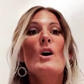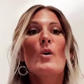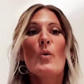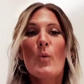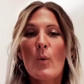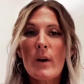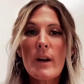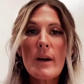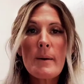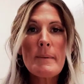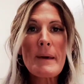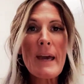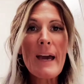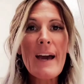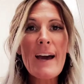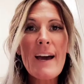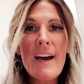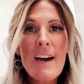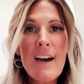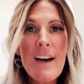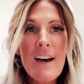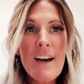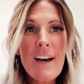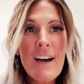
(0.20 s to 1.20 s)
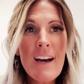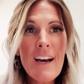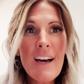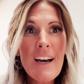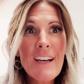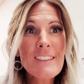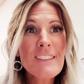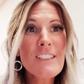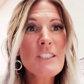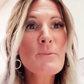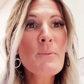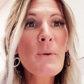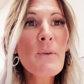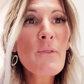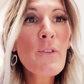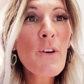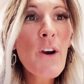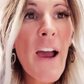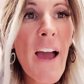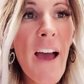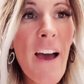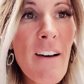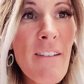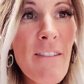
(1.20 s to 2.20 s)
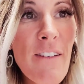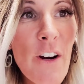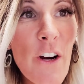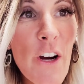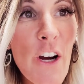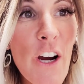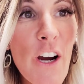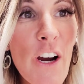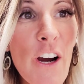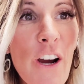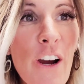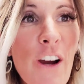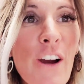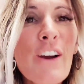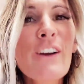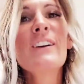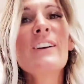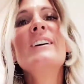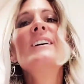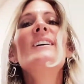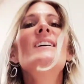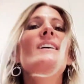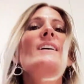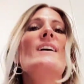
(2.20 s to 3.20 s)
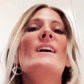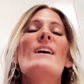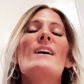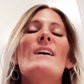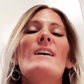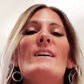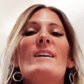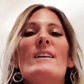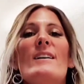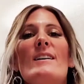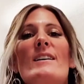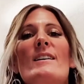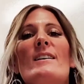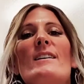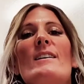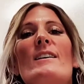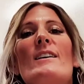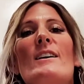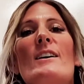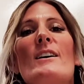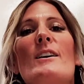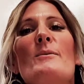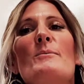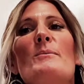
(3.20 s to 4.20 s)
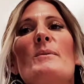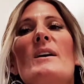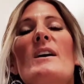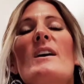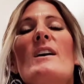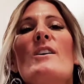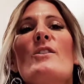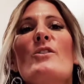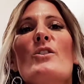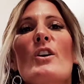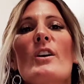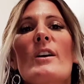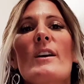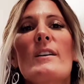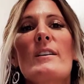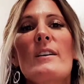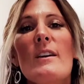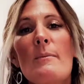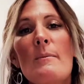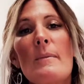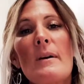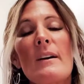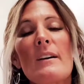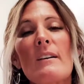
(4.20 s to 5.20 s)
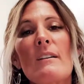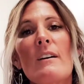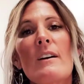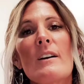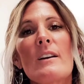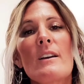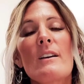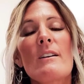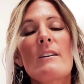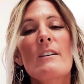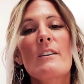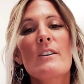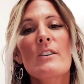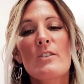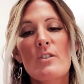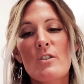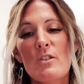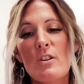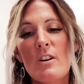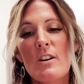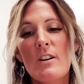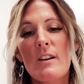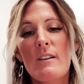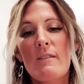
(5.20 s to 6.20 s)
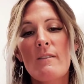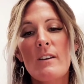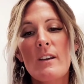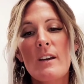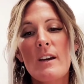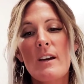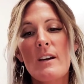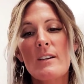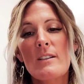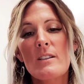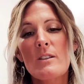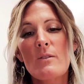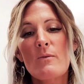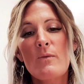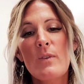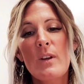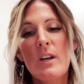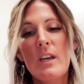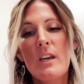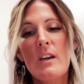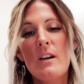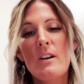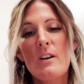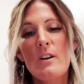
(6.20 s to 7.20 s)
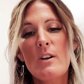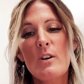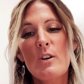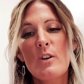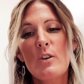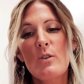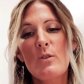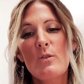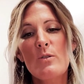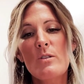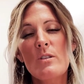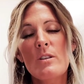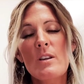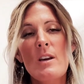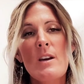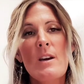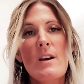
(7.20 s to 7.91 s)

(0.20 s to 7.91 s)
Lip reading: What up, guys? It's been forever. Thought I'd come back on here and start giving you guys some videos.